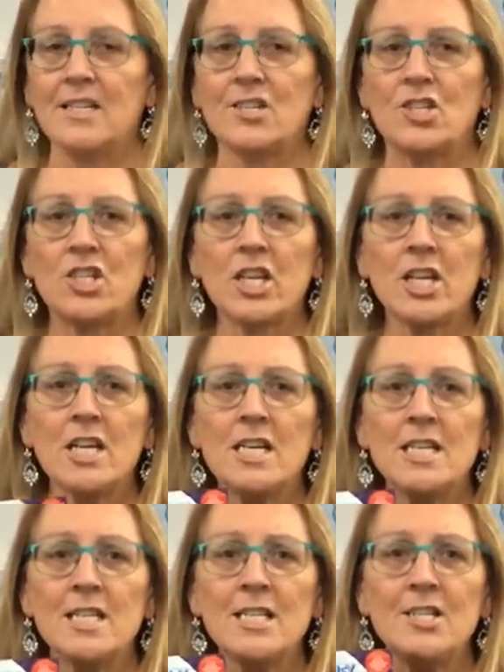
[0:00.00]

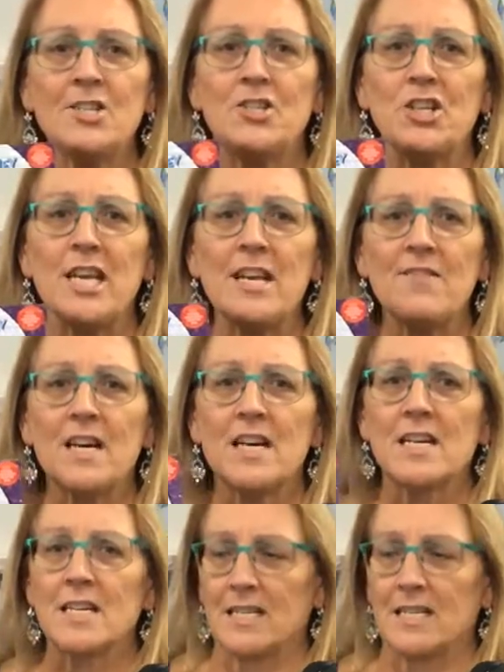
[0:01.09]
chicken divas.